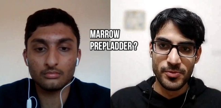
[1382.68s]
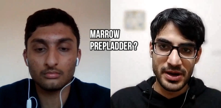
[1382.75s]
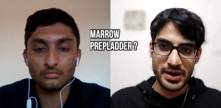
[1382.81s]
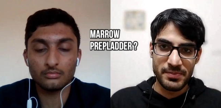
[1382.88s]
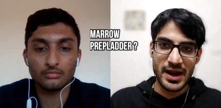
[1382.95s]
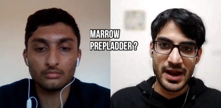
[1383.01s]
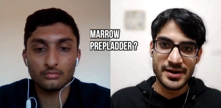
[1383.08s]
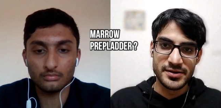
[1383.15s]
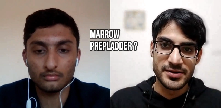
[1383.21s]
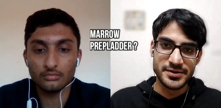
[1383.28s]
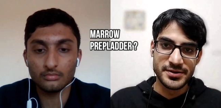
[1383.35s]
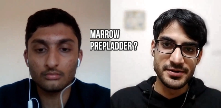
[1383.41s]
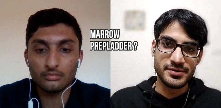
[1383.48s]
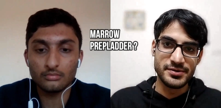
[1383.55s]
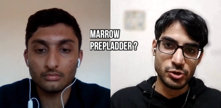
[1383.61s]
Speaker 1: prep ladder.
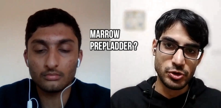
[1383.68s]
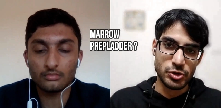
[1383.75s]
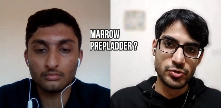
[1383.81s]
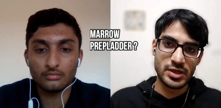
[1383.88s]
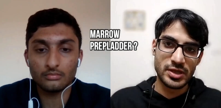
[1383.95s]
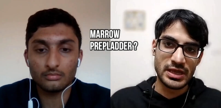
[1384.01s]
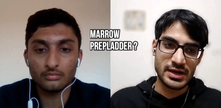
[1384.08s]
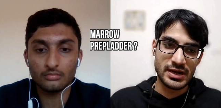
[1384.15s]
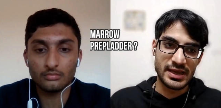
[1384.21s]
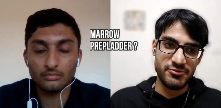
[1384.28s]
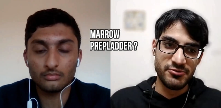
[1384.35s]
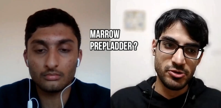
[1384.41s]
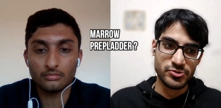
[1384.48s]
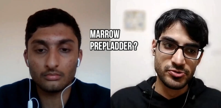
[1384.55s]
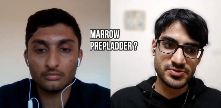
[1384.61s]
Do you think like
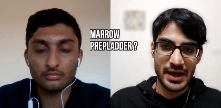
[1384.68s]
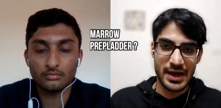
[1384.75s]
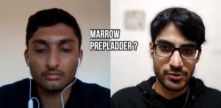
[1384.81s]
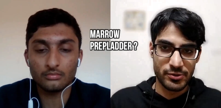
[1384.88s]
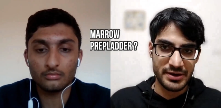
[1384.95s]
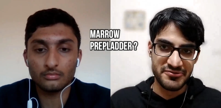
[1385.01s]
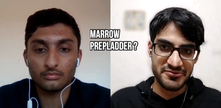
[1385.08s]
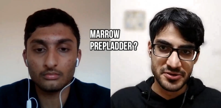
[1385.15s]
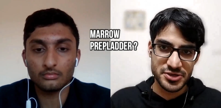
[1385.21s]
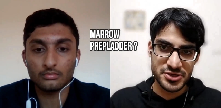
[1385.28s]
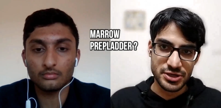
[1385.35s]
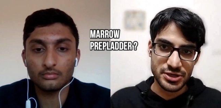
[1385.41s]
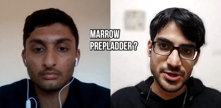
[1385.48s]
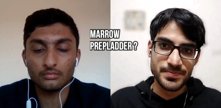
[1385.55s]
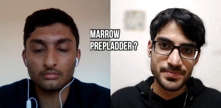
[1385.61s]
if you use marrow in first
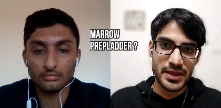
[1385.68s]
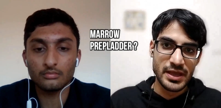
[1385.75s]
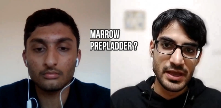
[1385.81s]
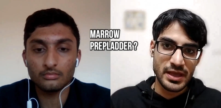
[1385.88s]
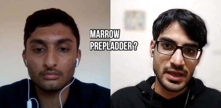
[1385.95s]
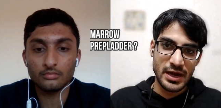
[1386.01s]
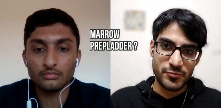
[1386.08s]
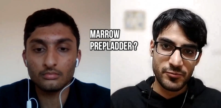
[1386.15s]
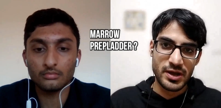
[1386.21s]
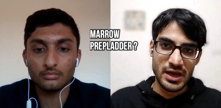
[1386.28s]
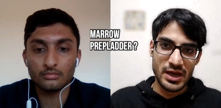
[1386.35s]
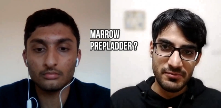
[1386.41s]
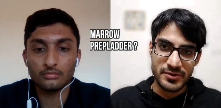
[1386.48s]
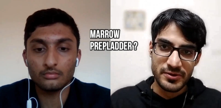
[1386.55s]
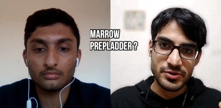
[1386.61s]
year, it would
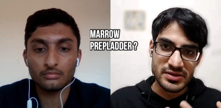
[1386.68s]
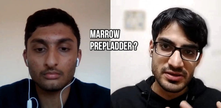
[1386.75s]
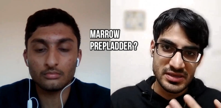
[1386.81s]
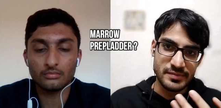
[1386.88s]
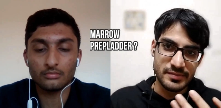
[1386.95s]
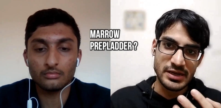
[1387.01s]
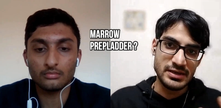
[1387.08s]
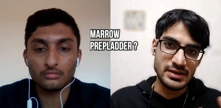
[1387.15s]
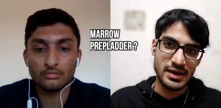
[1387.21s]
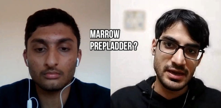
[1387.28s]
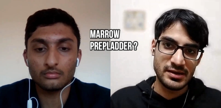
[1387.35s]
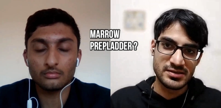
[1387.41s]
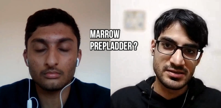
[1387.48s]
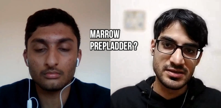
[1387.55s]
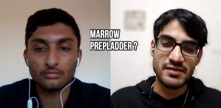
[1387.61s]
help with USMLE
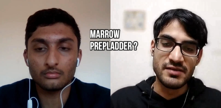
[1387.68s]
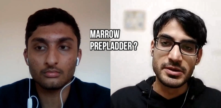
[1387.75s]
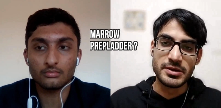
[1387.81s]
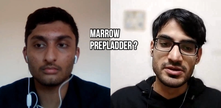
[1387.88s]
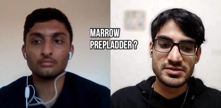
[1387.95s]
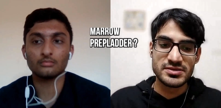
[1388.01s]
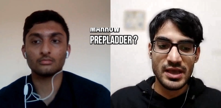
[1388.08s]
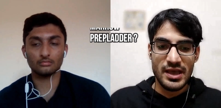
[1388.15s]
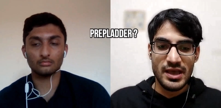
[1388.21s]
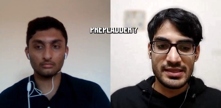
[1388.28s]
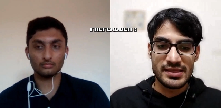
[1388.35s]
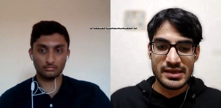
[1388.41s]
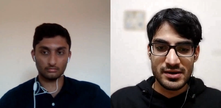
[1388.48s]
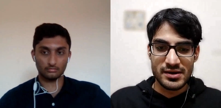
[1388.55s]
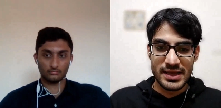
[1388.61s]
and itself? Because I
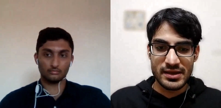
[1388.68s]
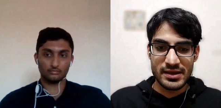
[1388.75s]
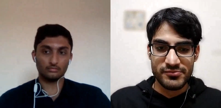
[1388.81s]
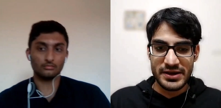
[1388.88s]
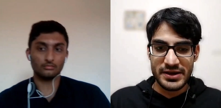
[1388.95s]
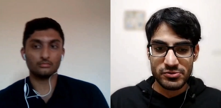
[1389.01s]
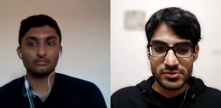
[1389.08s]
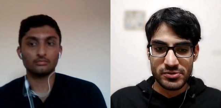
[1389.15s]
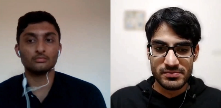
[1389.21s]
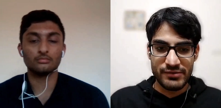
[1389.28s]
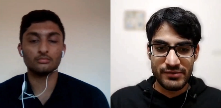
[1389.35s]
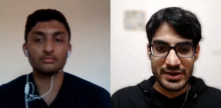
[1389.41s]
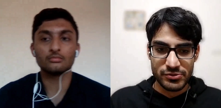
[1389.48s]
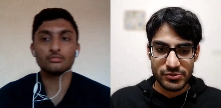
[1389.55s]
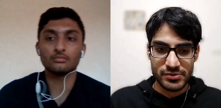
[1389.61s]
think like when you
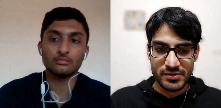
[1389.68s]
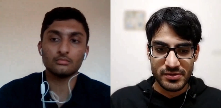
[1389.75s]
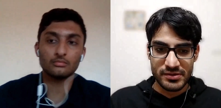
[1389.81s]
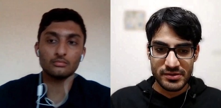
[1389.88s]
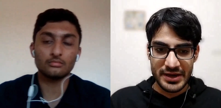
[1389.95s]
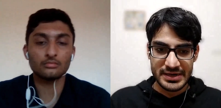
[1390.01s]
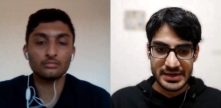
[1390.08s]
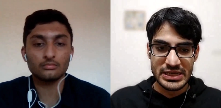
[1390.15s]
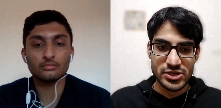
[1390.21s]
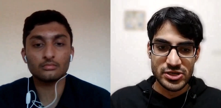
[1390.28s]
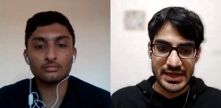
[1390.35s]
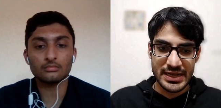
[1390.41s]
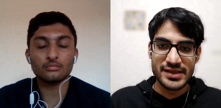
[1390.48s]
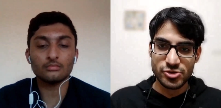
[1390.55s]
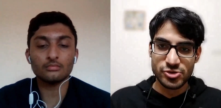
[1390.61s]
like when you uh, when a teacher
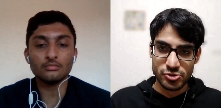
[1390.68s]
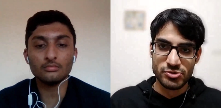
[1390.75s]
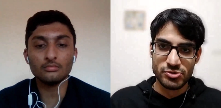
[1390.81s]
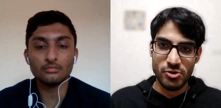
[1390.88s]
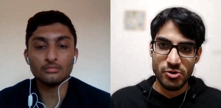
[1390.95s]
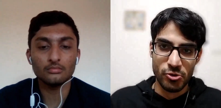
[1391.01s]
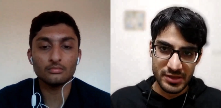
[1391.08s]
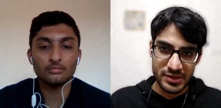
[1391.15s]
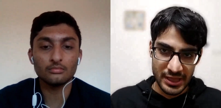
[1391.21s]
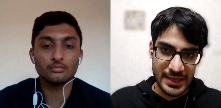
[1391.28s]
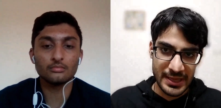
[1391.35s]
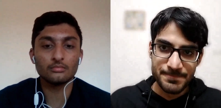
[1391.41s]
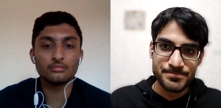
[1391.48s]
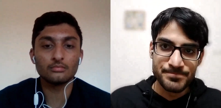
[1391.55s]
takes you through the whole thing,